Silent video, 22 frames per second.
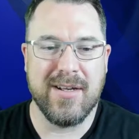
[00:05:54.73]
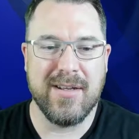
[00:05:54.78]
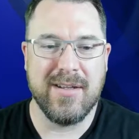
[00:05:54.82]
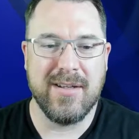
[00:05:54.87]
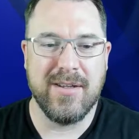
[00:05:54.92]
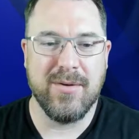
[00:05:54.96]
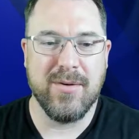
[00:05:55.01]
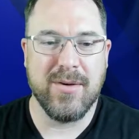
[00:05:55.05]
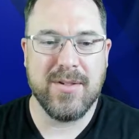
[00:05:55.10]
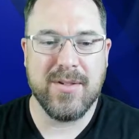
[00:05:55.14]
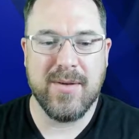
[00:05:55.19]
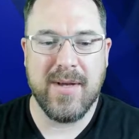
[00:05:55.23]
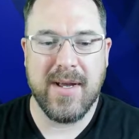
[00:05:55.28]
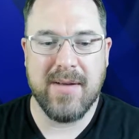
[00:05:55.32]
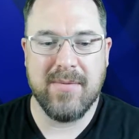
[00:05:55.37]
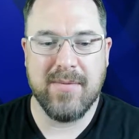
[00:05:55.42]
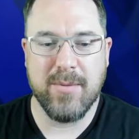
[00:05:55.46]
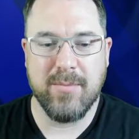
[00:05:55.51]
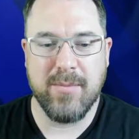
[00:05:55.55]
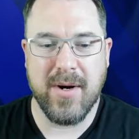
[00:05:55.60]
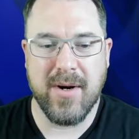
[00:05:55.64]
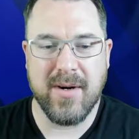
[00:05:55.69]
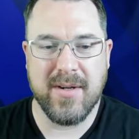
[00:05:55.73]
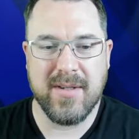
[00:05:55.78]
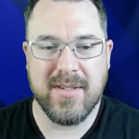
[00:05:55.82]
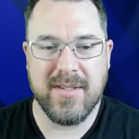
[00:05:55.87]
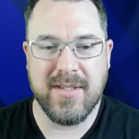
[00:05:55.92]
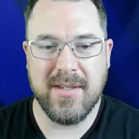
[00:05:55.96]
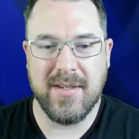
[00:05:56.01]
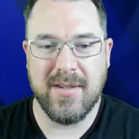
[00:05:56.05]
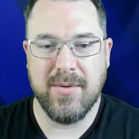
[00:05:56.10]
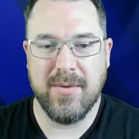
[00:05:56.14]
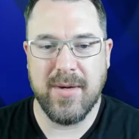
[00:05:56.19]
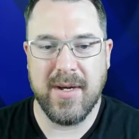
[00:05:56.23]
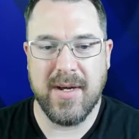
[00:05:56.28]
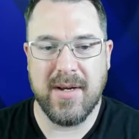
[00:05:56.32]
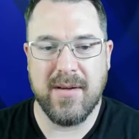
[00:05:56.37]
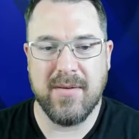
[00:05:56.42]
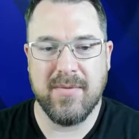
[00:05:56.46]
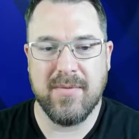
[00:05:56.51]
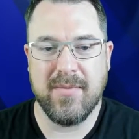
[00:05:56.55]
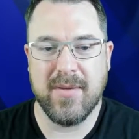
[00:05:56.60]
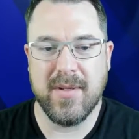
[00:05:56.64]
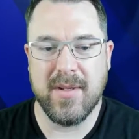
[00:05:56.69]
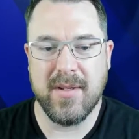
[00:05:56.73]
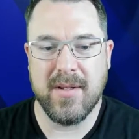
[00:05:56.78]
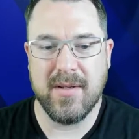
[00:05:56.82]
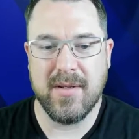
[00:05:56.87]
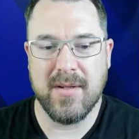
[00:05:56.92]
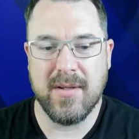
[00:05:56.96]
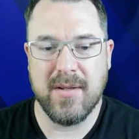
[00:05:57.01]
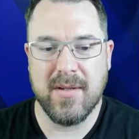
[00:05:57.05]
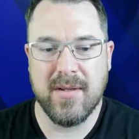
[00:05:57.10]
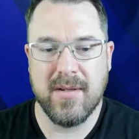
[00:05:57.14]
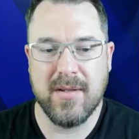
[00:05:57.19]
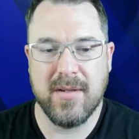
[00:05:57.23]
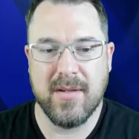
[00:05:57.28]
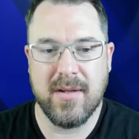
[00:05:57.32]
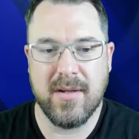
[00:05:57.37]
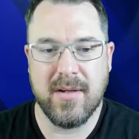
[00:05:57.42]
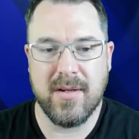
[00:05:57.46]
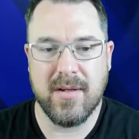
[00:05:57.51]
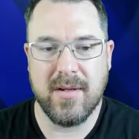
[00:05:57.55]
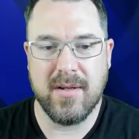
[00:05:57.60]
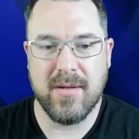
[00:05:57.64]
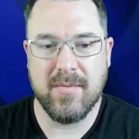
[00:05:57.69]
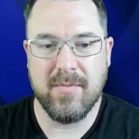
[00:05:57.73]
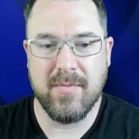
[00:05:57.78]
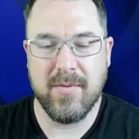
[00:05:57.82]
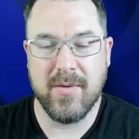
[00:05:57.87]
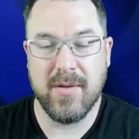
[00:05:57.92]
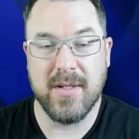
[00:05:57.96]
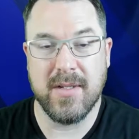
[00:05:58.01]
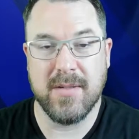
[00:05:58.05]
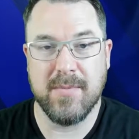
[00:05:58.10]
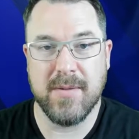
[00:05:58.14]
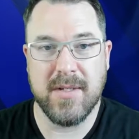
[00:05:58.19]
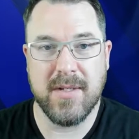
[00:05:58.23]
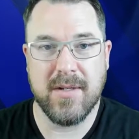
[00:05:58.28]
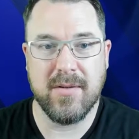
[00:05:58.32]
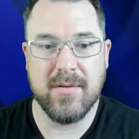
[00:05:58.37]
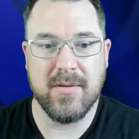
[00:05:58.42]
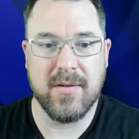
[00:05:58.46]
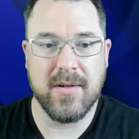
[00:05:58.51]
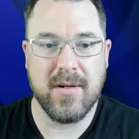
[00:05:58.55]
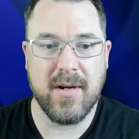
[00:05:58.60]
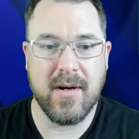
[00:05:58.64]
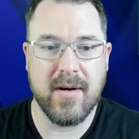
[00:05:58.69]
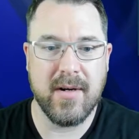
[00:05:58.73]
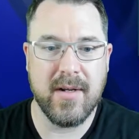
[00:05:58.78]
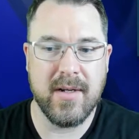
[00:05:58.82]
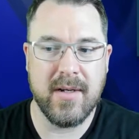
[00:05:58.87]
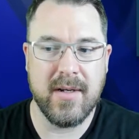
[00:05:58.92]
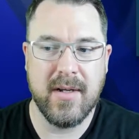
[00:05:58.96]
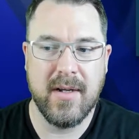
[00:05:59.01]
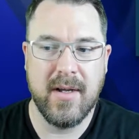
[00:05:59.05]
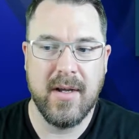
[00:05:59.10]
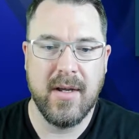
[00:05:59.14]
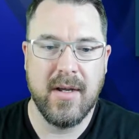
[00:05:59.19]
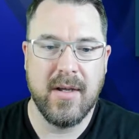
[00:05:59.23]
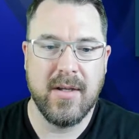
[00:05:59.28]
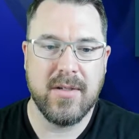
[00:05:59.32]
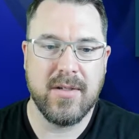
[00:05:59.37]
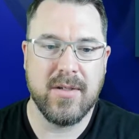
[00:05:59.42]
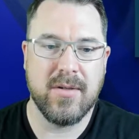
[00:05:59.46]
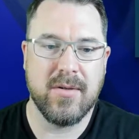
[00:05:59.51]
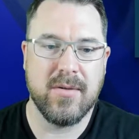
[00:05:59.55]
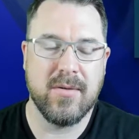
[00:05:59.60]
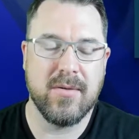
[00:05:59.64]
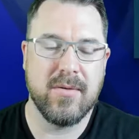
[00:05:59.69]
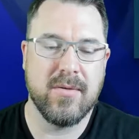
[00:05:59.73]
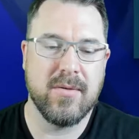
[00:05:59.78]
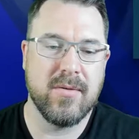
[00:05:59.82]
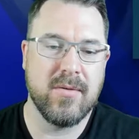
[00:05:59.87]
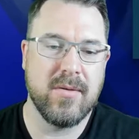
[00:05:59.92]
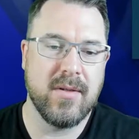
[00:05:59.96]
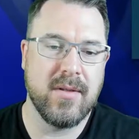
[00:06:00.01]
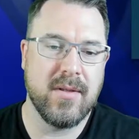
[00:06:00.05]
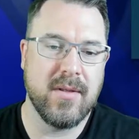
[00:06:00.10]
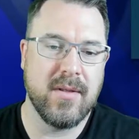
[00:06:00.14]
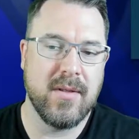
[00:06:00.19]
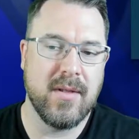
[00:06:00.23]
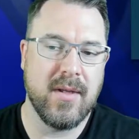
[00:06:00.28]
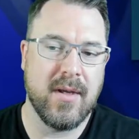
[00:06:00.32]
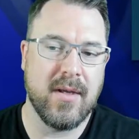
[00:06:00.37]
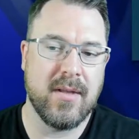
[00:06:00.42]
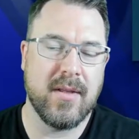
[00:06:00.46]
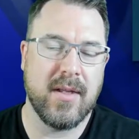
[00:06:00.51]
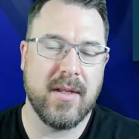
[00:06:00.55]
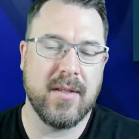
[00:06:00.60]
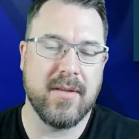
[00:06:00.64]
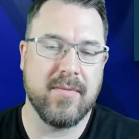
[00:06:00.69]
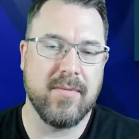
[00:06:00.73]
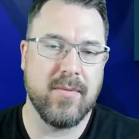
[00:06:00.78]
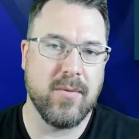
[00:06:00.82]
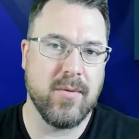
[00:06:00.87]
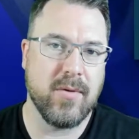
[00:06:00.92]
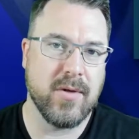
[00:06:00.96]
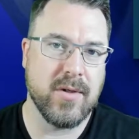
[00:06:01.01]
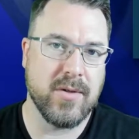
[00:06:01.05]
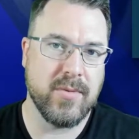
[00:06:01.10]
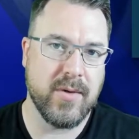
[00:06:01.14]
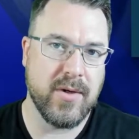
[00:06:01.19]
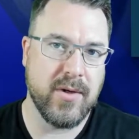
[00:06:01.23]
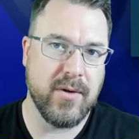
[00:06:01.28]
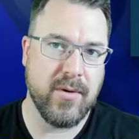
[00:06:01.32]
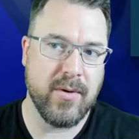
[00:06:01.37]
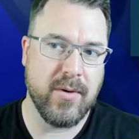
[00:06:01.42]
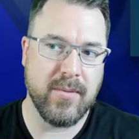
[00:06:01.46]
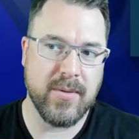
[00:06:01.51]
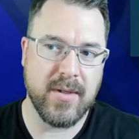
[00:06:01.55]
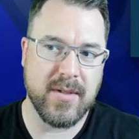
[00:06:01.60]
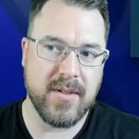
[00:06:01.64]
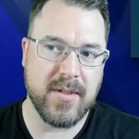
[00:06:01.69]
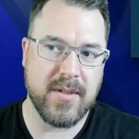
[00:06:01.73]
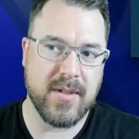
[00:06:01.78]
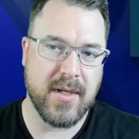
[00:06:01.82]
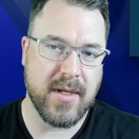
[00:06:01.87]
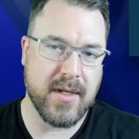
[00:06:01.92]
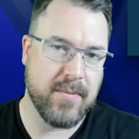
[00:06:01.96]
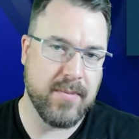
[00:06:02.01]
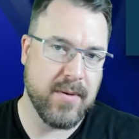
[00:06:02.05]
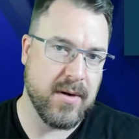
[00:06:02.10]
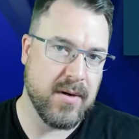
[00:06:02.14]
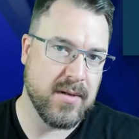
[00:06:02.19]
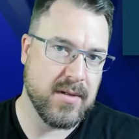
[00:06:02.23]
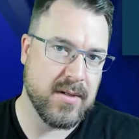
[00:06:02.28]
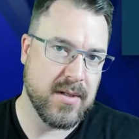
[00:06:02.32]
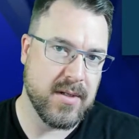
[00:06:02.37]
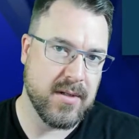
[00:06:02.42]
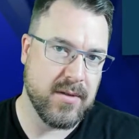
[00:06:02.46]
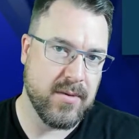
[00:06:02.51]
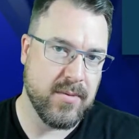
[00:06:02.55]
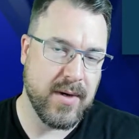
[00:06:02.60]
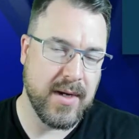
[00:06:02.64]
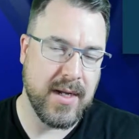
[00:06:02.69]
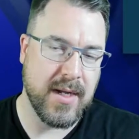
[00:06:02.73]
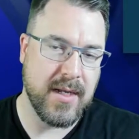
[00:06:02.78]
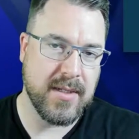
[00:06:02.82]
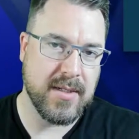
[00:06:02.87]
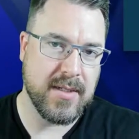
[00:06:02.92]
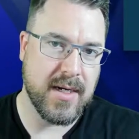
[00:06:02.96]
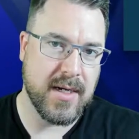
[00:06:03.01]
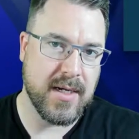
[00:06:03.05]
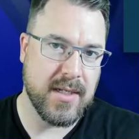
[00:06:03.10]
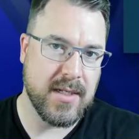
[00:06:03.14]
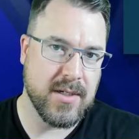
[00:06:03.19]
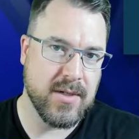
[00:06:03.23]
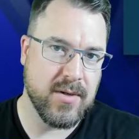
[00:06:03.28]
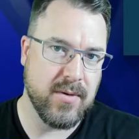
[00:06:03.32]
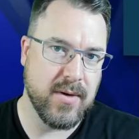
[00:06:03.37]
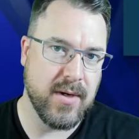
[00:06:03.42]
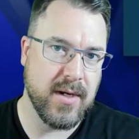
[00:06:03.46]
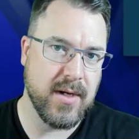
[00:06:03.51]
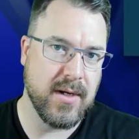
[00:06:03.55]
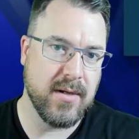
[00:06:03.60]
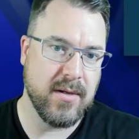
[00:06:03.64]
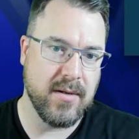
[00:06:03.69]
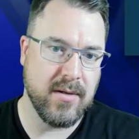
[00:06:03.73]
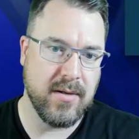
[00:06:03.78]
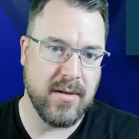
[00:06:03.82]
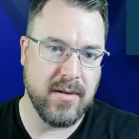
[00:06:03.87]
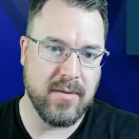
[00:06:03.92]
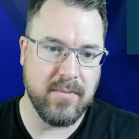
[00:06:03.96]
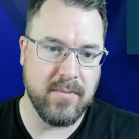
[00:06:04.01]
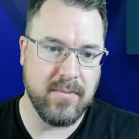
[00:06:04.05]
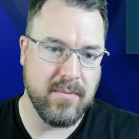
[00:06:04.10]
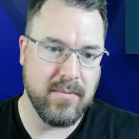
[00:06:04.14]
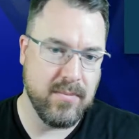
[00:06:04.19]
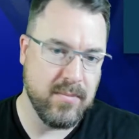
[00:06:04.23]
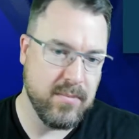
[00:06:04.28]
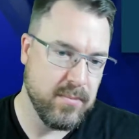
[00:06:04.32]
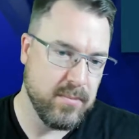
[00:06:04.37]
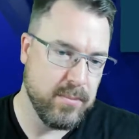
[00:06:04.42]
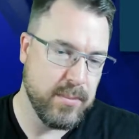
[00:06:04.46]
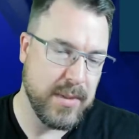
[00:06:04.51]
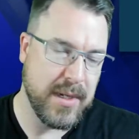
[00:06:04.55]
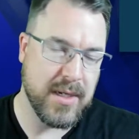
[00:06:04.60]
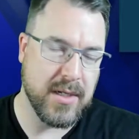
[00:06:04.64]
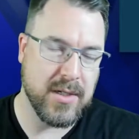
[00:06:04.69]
You also have the parts that you have for this particular Incarnate. So unlike the Forge, where you're able to select parts on the right-hand side of the screen and pick